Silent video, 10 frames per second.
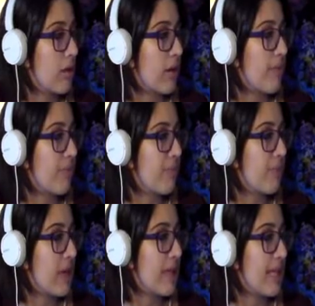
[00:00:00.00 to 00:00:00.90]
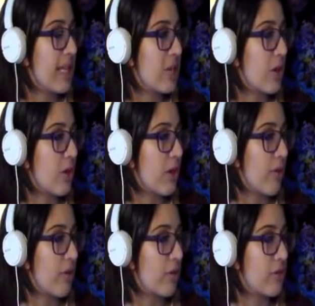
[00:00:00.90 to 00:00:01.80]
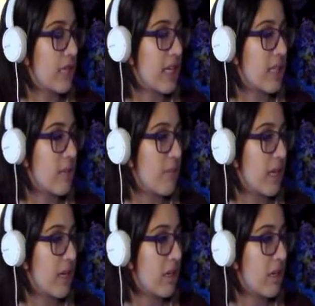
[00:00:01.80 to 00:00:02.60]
Okay, maybe I need to go here first to get something.